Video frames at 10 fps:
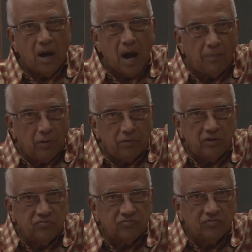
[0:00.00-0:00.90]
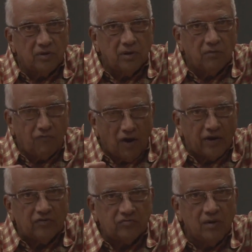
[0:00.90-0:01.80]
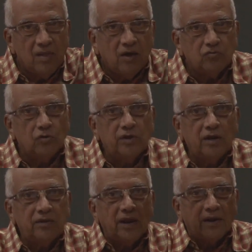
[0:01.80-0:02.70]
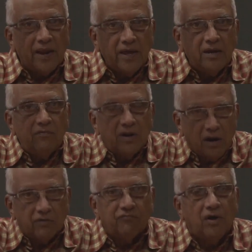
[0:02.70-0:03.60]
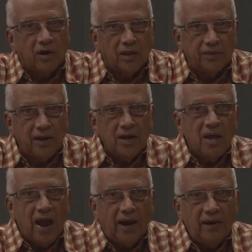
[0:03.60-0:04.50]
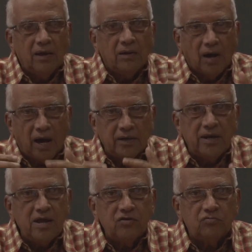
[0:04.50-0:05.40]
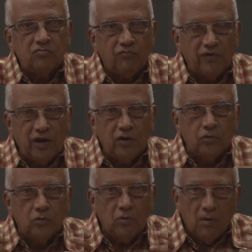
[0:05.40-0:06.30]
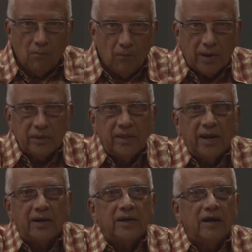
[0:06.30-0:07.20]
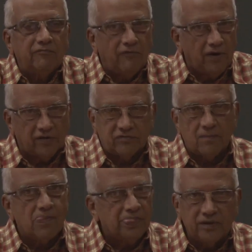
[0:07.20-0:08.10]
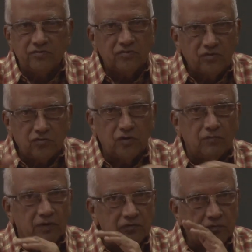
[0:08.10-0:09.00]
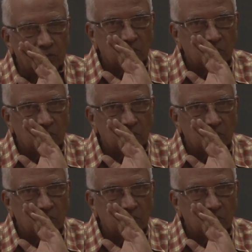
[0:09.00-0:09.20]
above this forest, so that the rain will not fall on that, and Agni is free to burn the entire forest. This is the sequence.